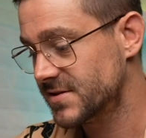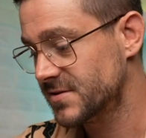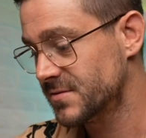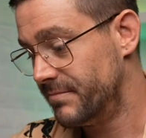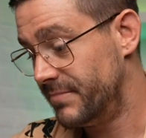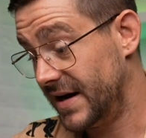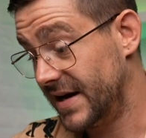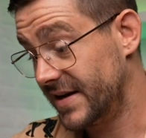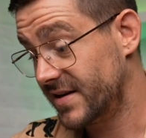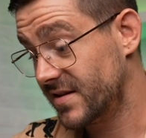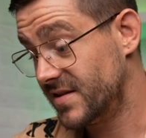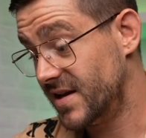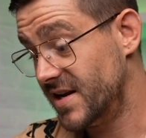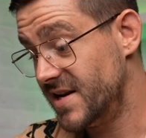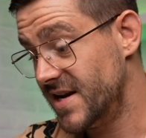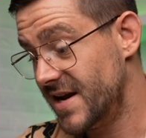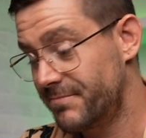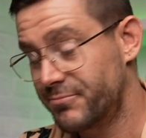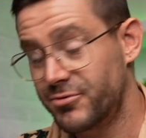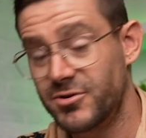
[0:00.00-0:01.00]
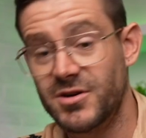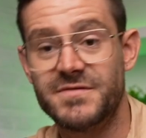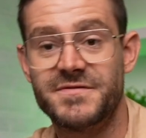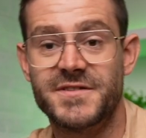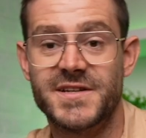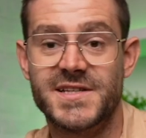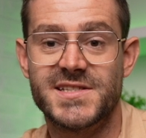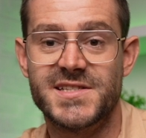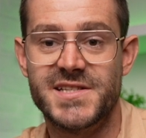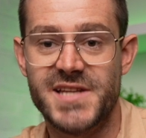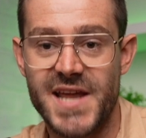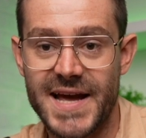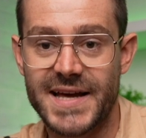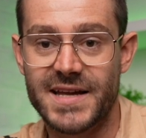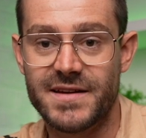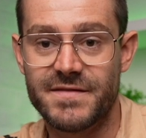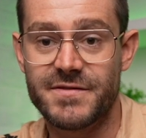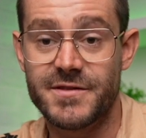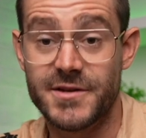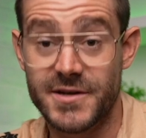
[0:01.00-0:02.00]
but their net profit is
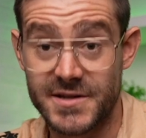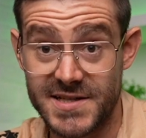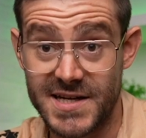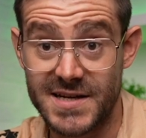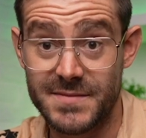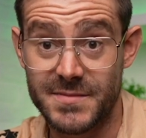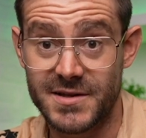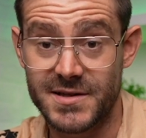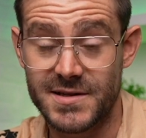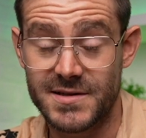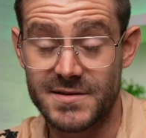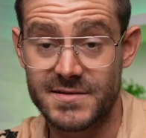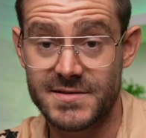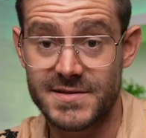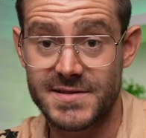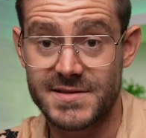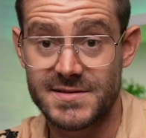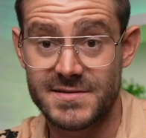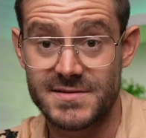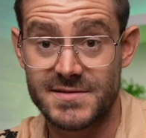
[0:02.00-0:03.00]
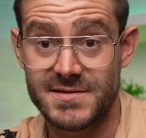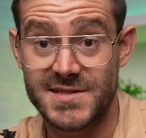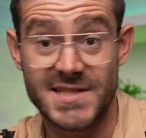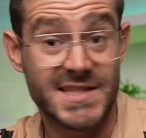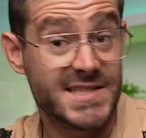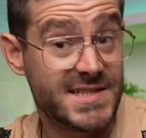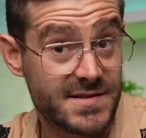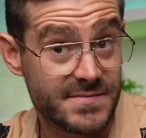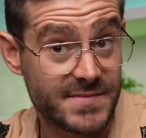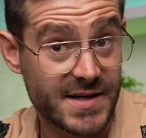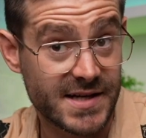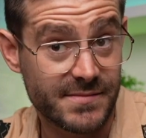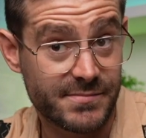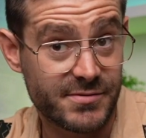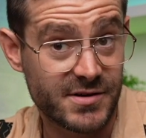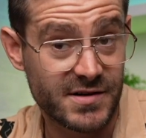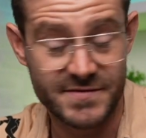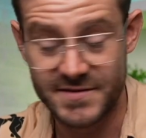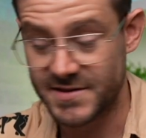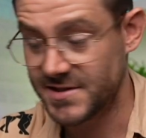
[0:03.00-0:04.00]
negative $13 million. So they didn't make a
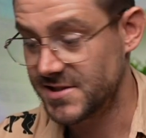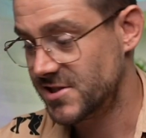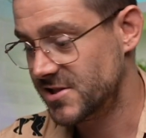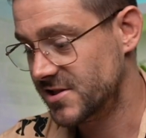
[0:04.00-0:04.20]
profit this